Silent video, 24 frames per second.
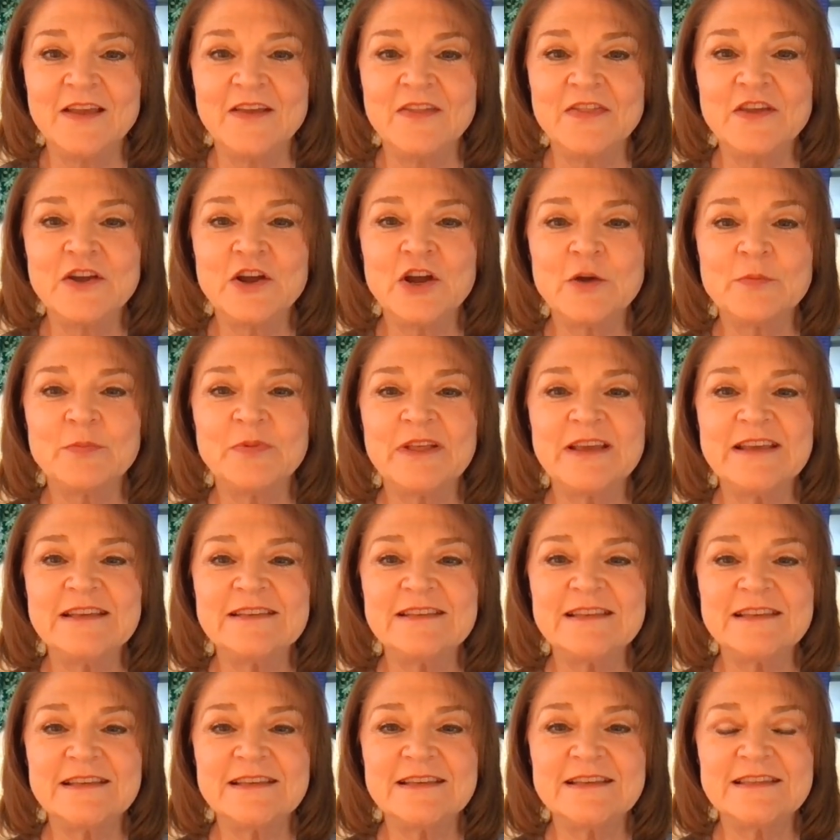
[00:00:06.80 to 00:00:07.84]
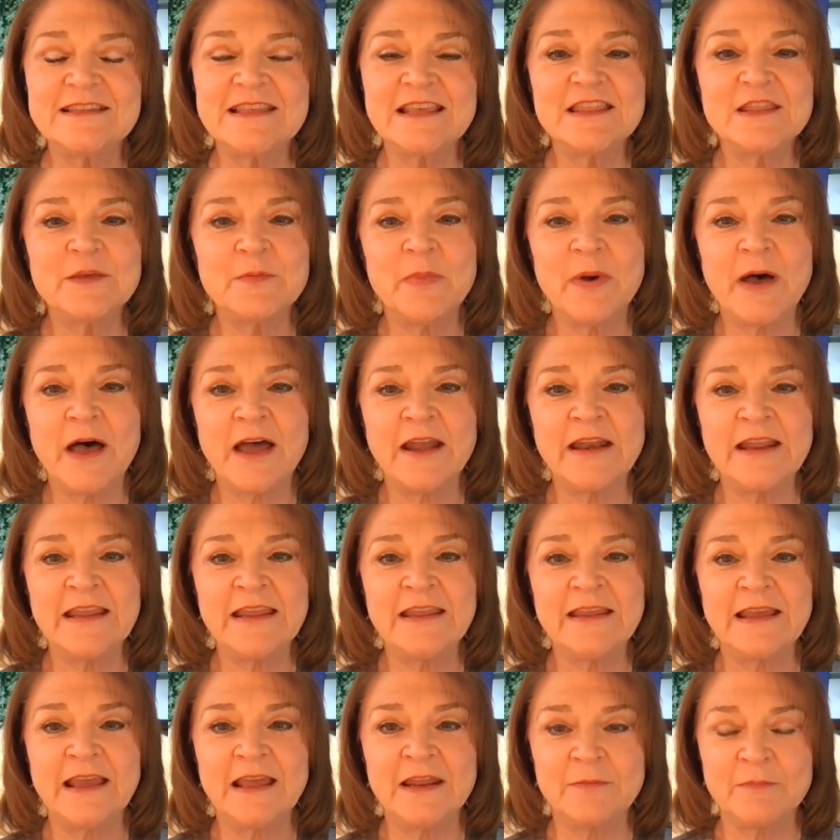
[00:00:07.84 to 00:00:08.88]
There are places that the
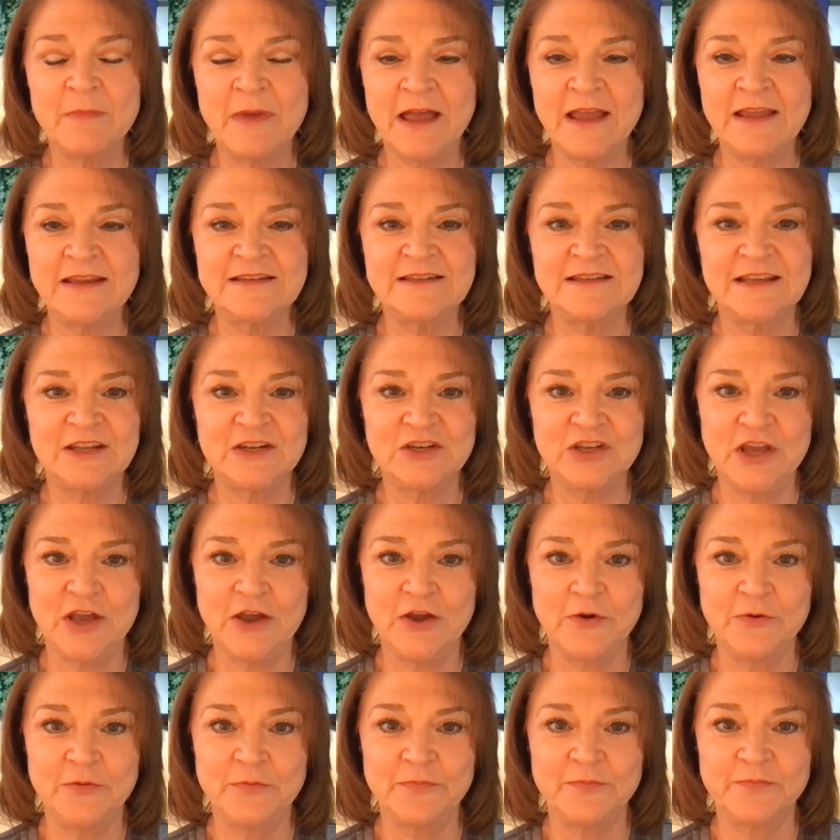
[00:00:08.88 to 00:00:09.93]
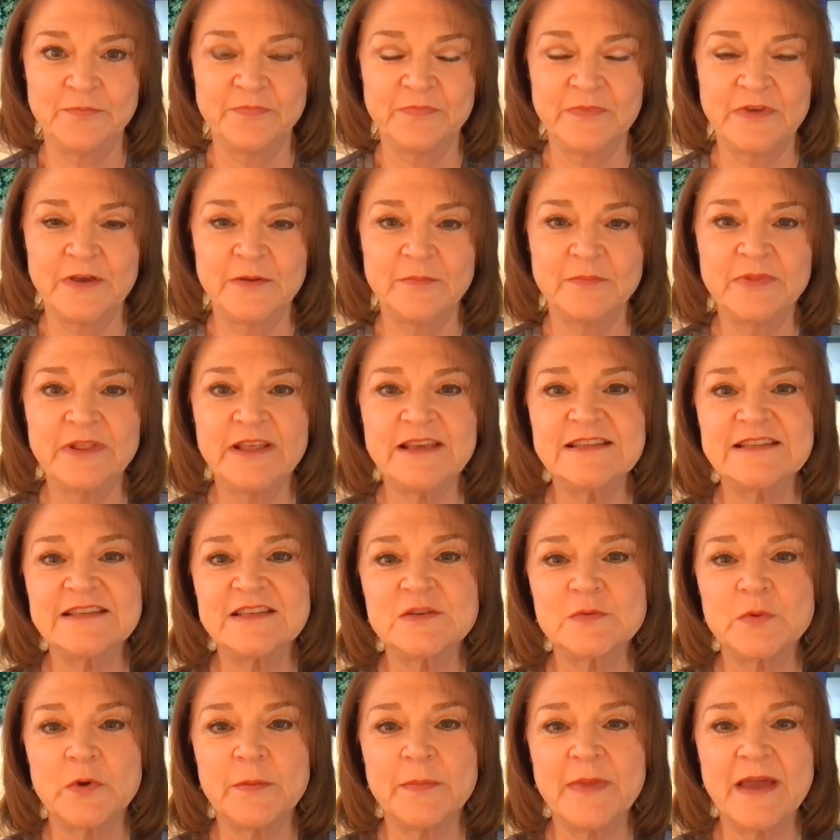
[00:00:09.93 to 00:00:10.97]
body and mind can go,
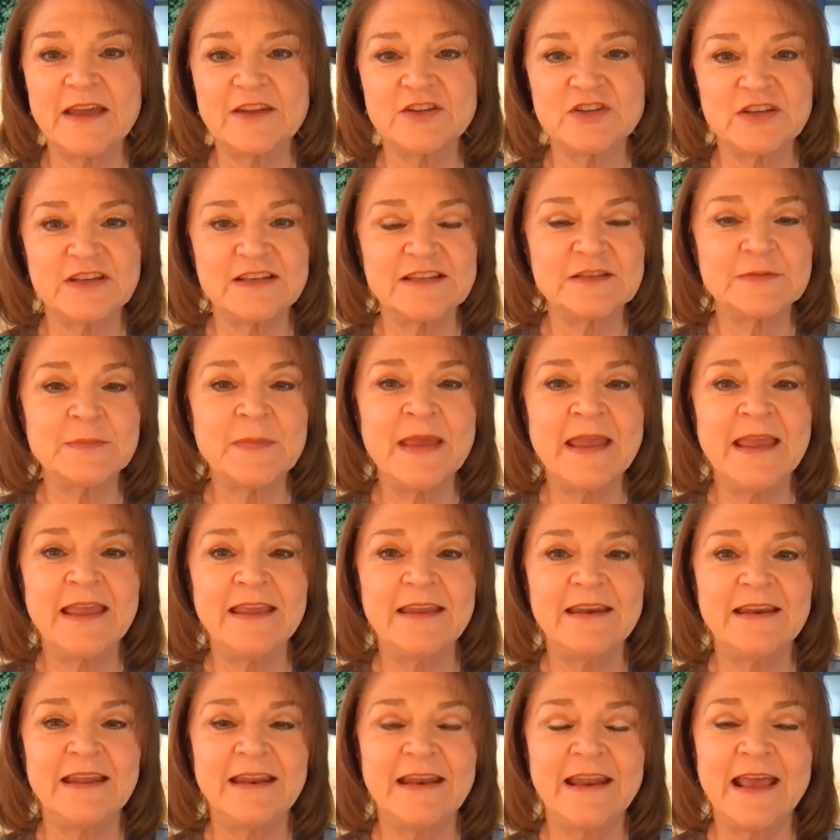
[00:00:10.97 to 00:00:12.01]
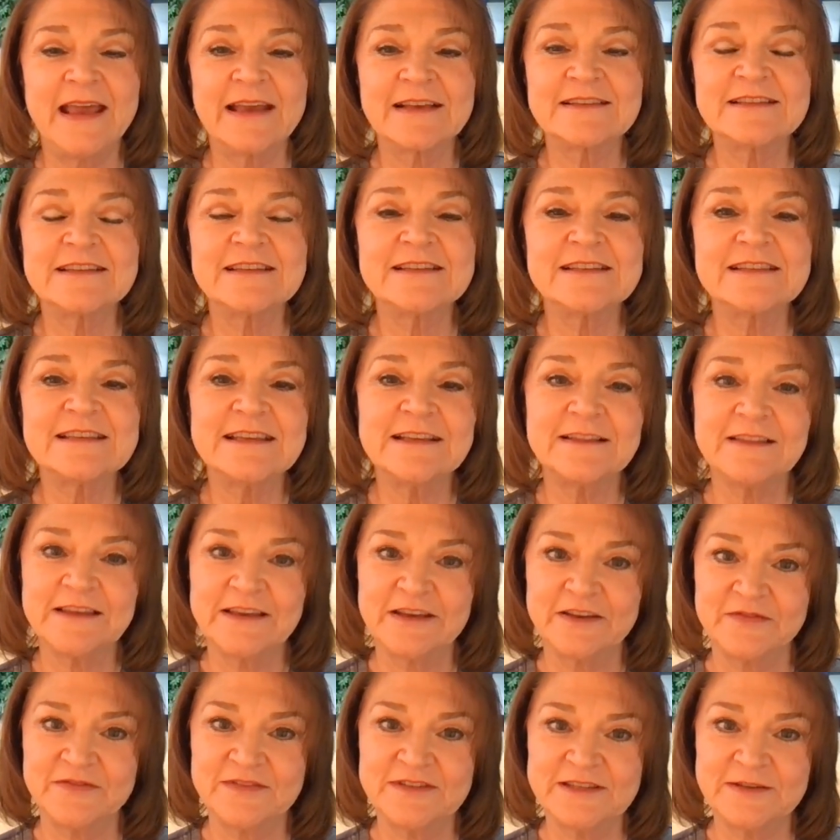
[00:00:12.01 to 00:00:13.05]
places where magic is made and ecstasy
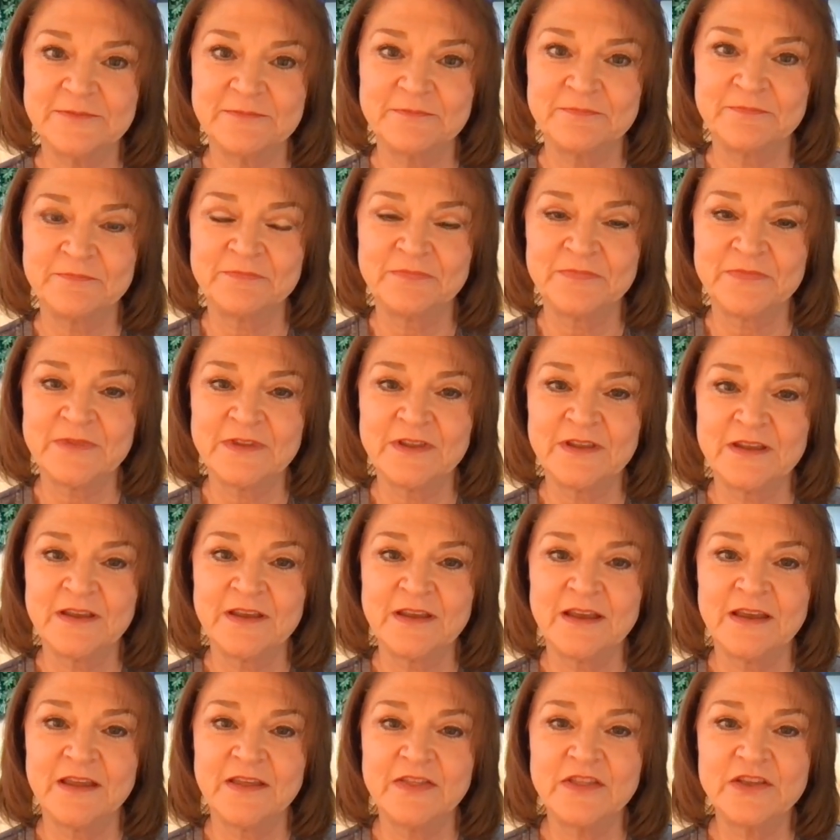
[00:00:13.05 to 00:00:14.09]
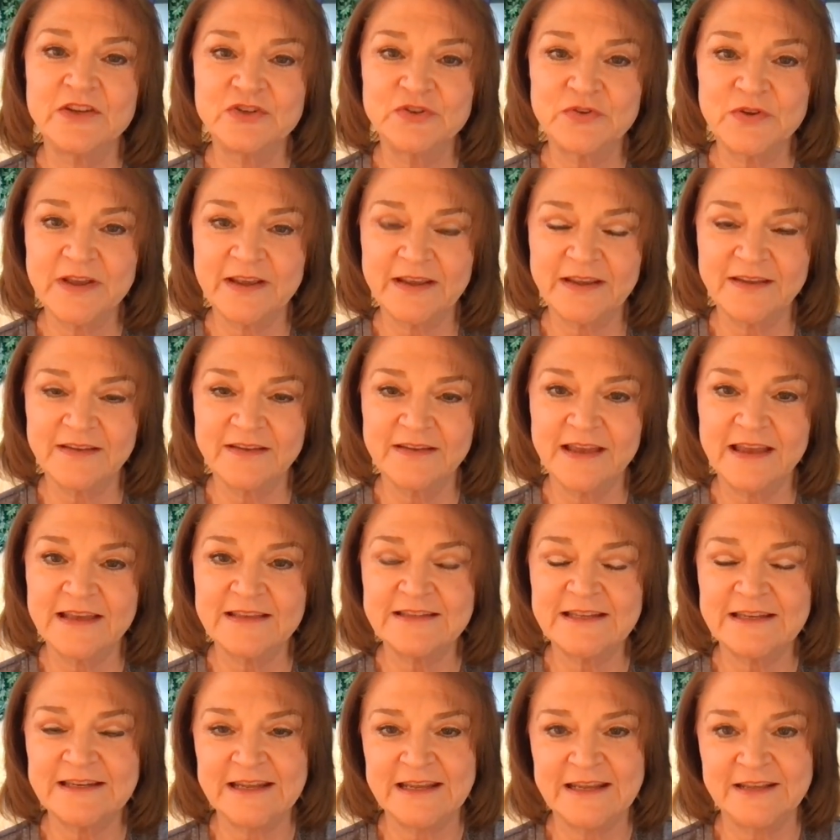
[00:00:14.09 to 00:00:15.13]
lives. The trick,
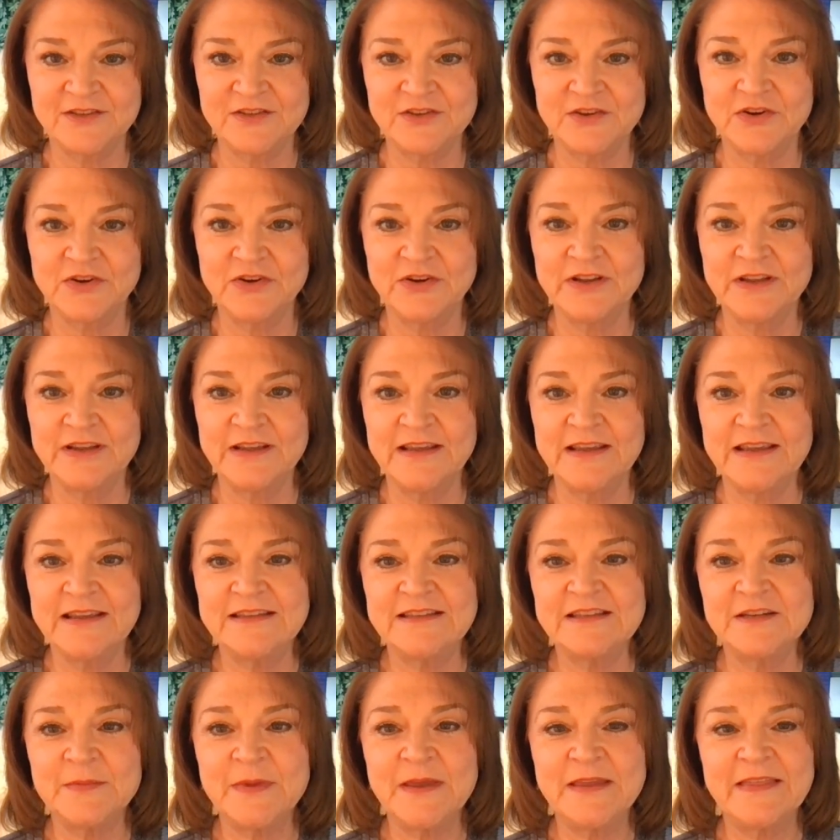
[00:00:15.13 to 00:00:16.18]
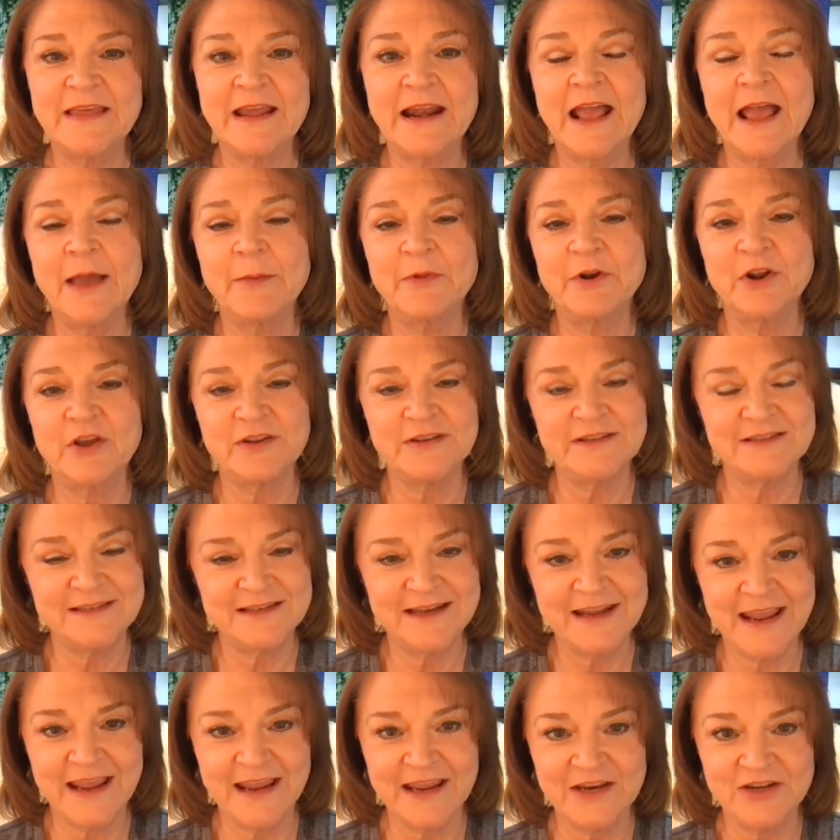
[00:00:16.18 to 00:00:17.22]
as a dancer, is to make that happen on a
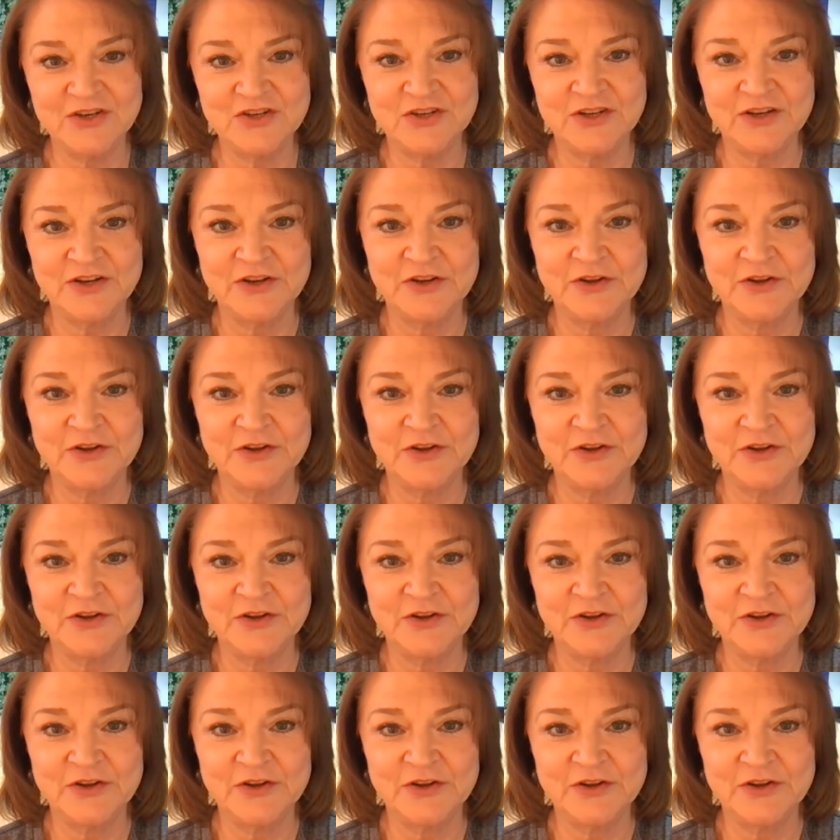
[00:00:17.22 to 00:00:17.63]
stage.